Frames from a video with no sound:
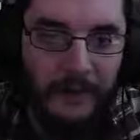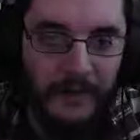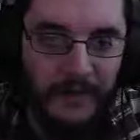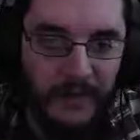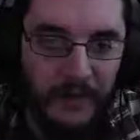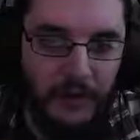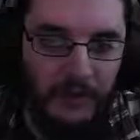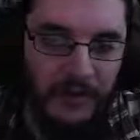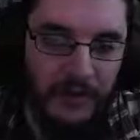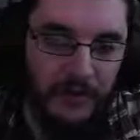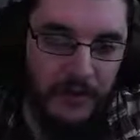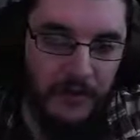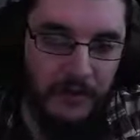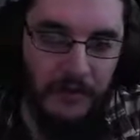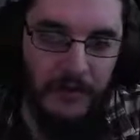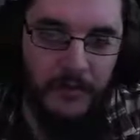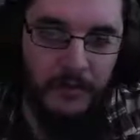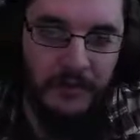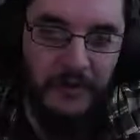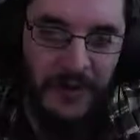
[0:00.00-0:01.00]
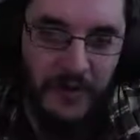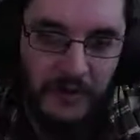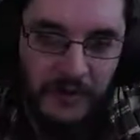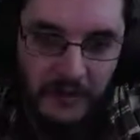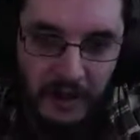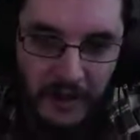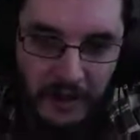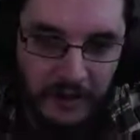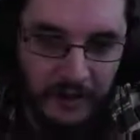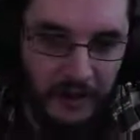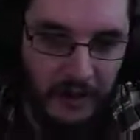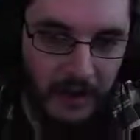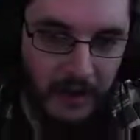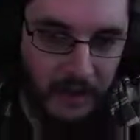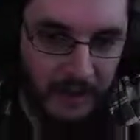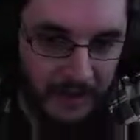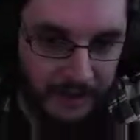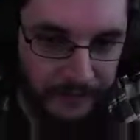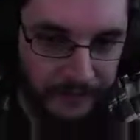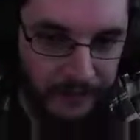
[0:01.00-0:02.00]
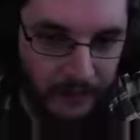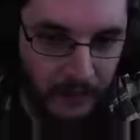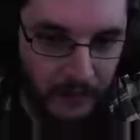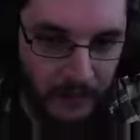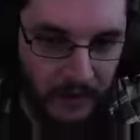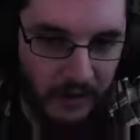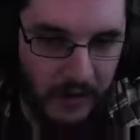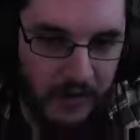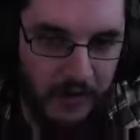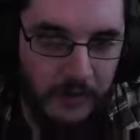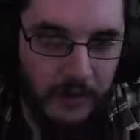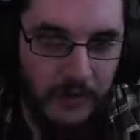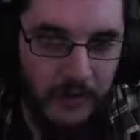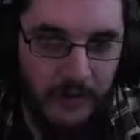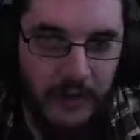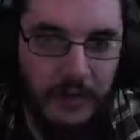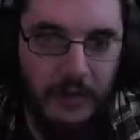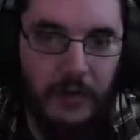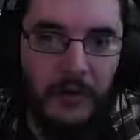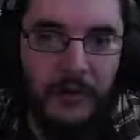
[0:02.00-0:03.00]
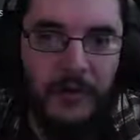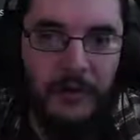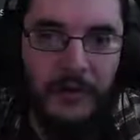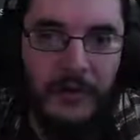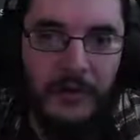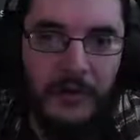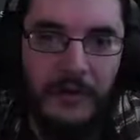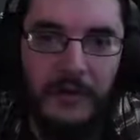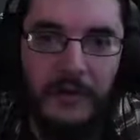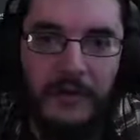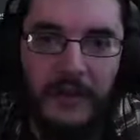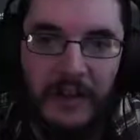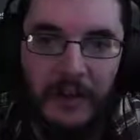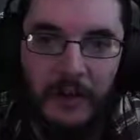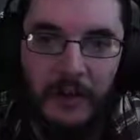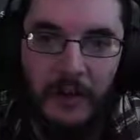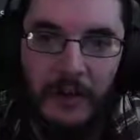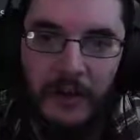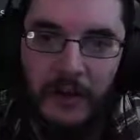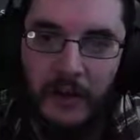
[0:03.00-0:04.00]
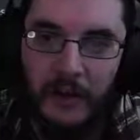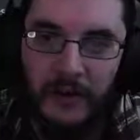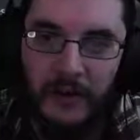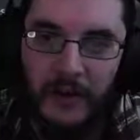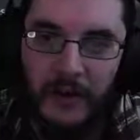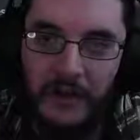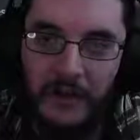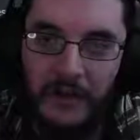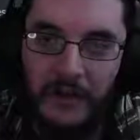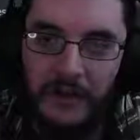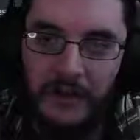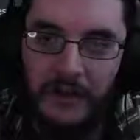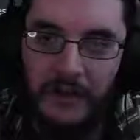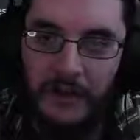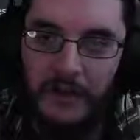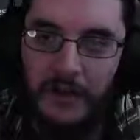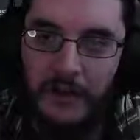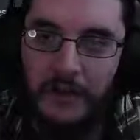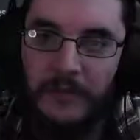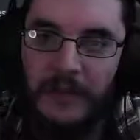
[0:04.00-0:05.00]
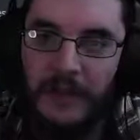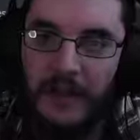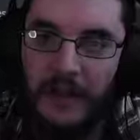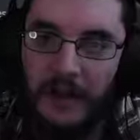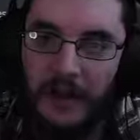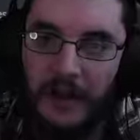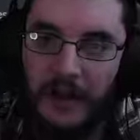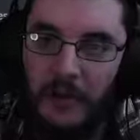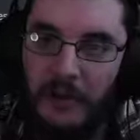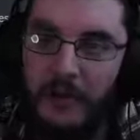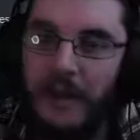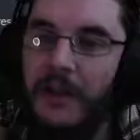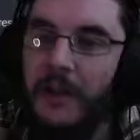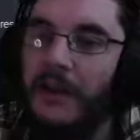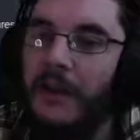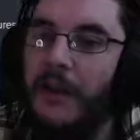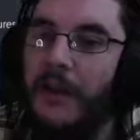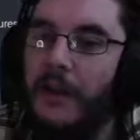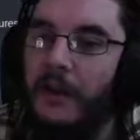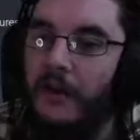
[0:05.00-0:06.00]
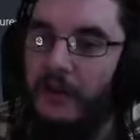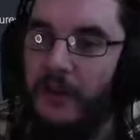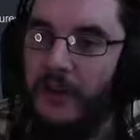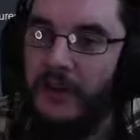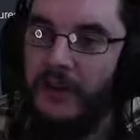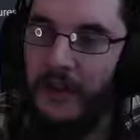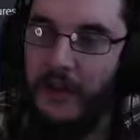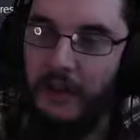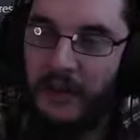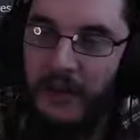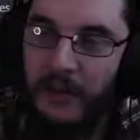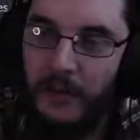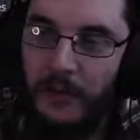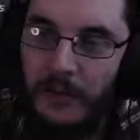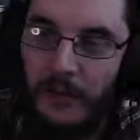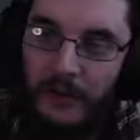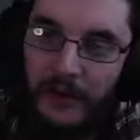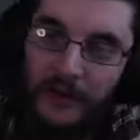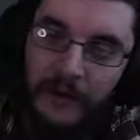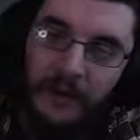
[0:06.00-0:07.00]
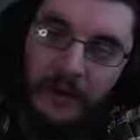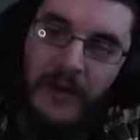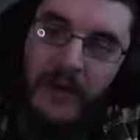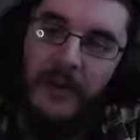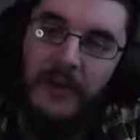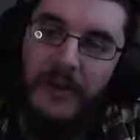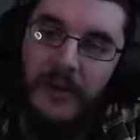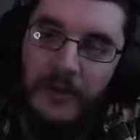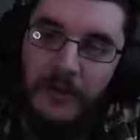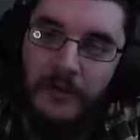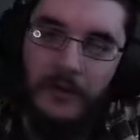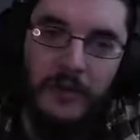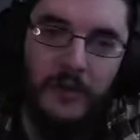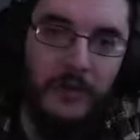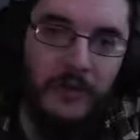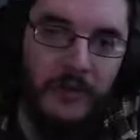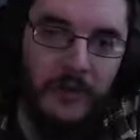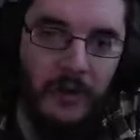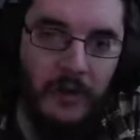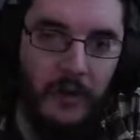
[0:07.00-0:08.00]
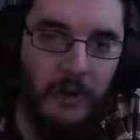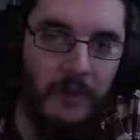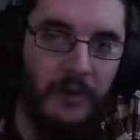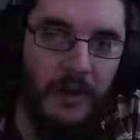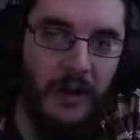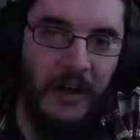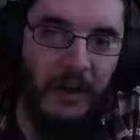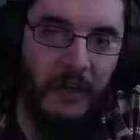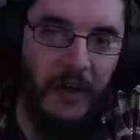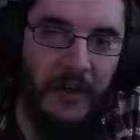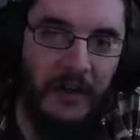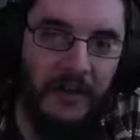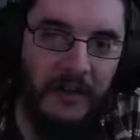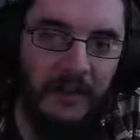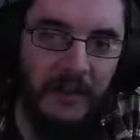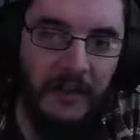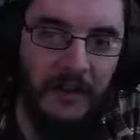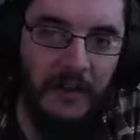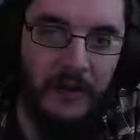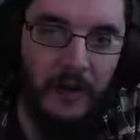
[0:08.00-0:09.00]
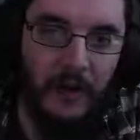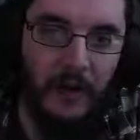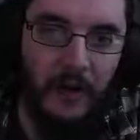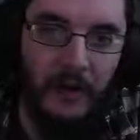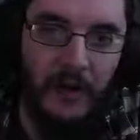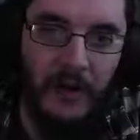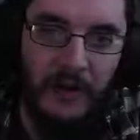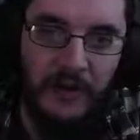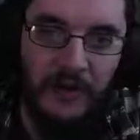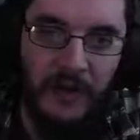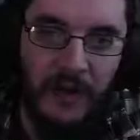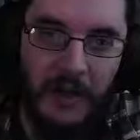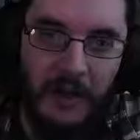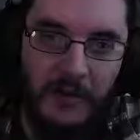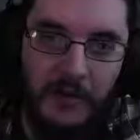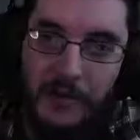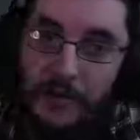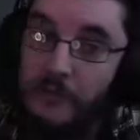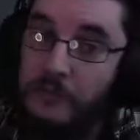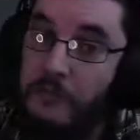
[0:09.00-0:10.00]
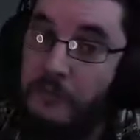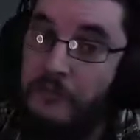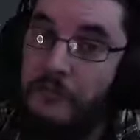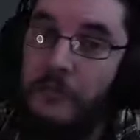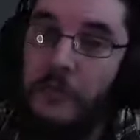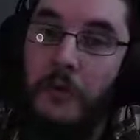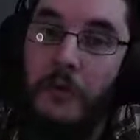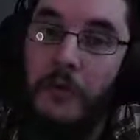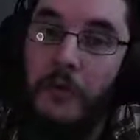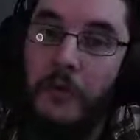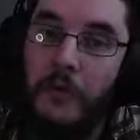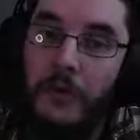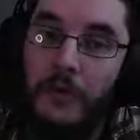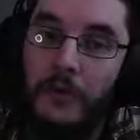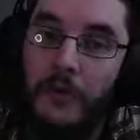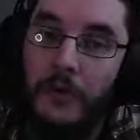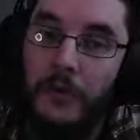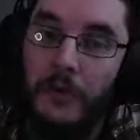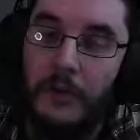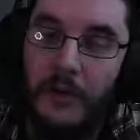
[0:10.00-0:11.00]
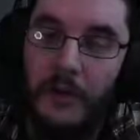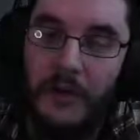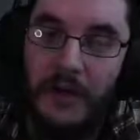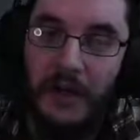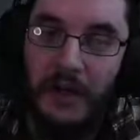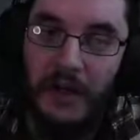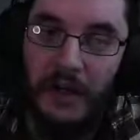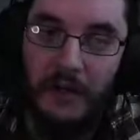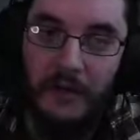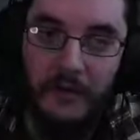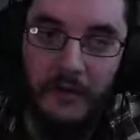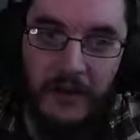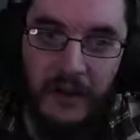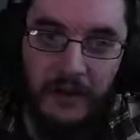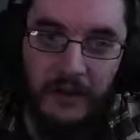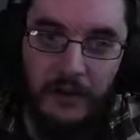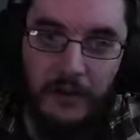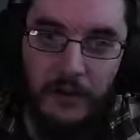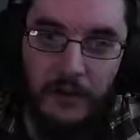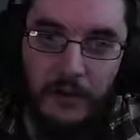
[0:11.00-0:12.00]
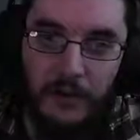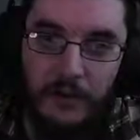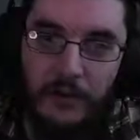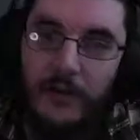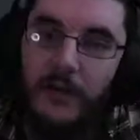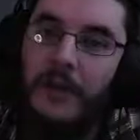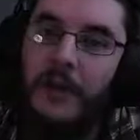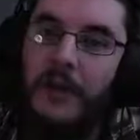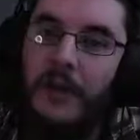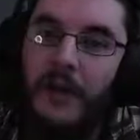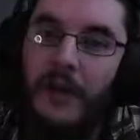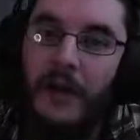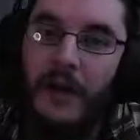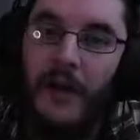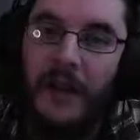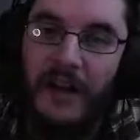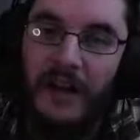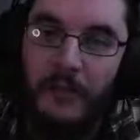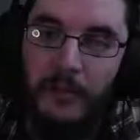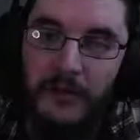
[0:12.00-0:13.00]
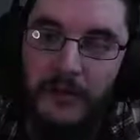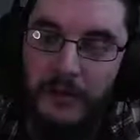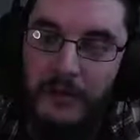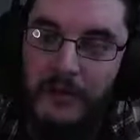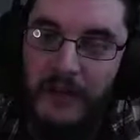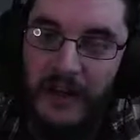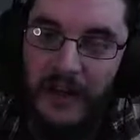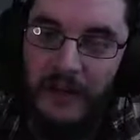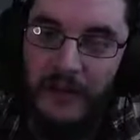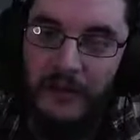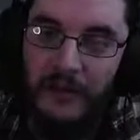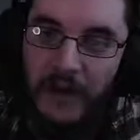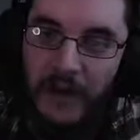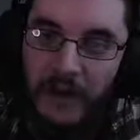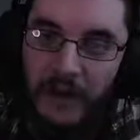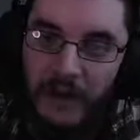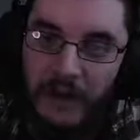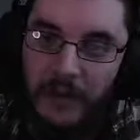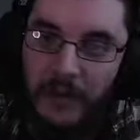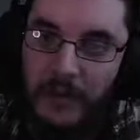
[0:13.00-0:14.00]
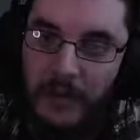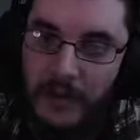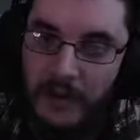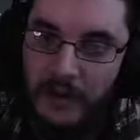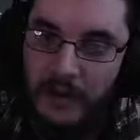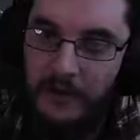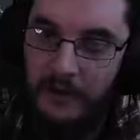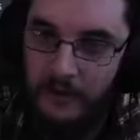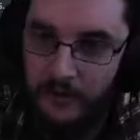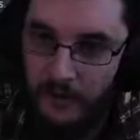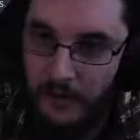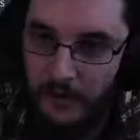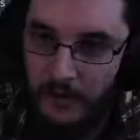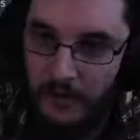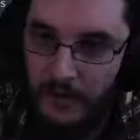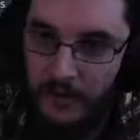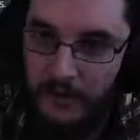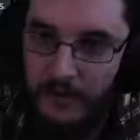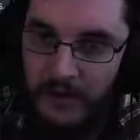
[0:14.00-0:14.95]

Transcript: New features, progression, and economy. We are introducing more features as part of our progression systems and economy. For this update, we will introduce new cosmetics into the armor exchange. Ooh, okay, that's cool. An improved end-of-round experience. Good, we